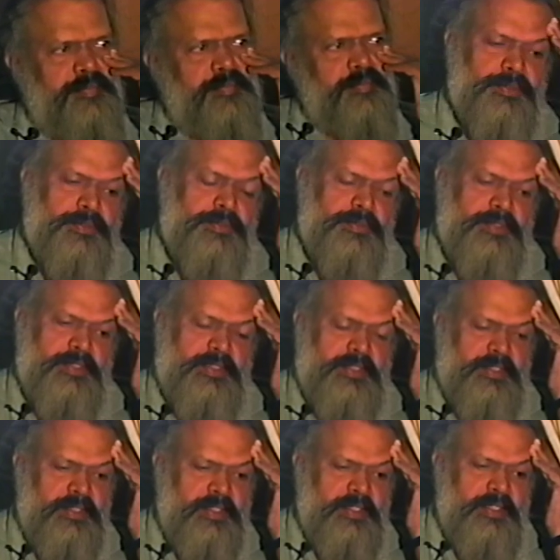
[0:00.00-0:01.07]
So
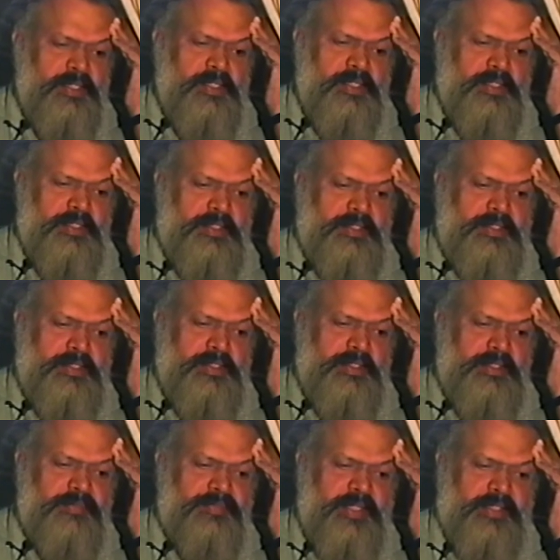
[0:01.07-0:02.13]

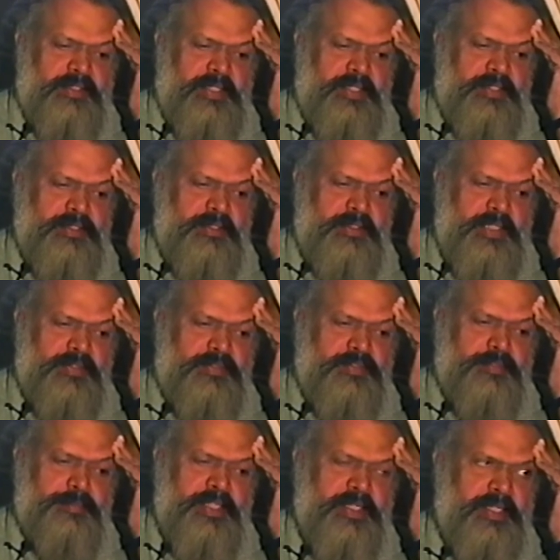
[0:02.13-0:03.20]
in fact, that is our
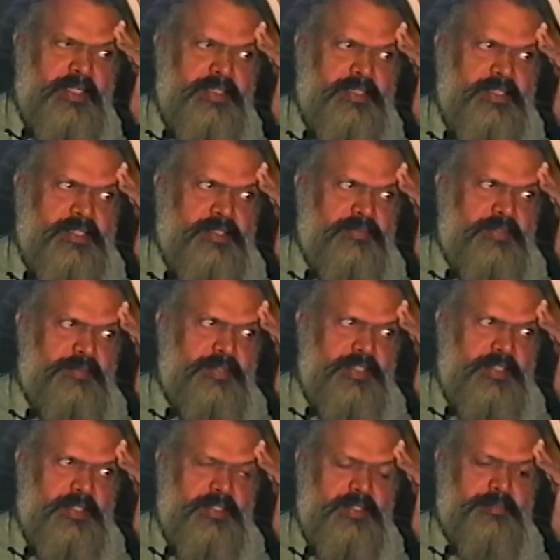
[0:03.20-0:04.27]
main concern when we
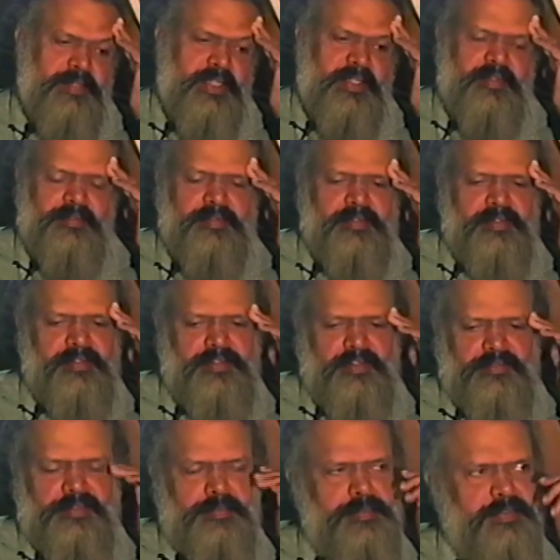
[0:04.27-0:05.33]
started making
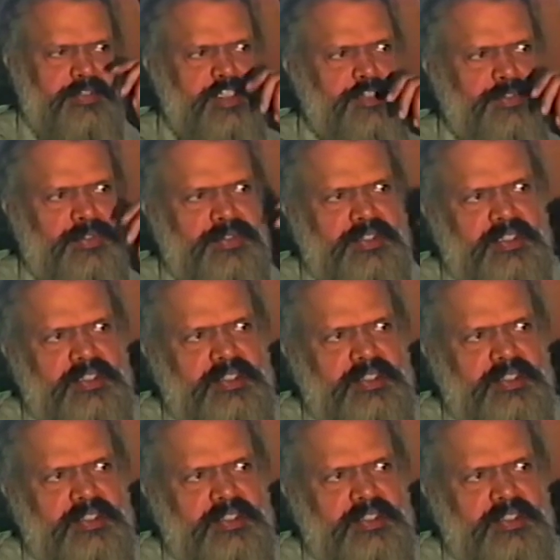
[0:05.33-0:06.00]
short films of this sort.